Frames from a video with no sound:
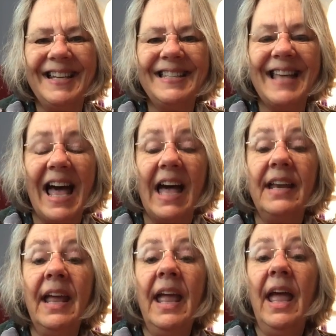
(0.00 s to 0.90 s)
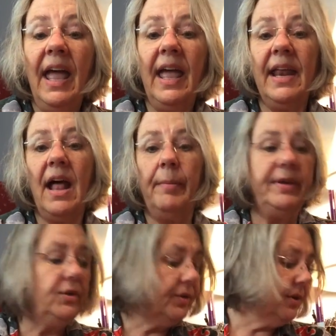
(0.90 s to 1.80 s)
it aside and I'll
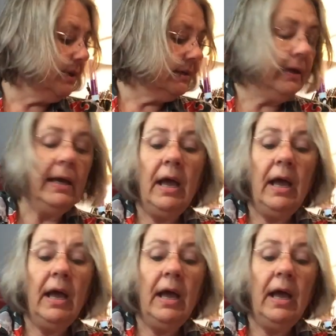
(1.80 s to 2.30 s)
be good.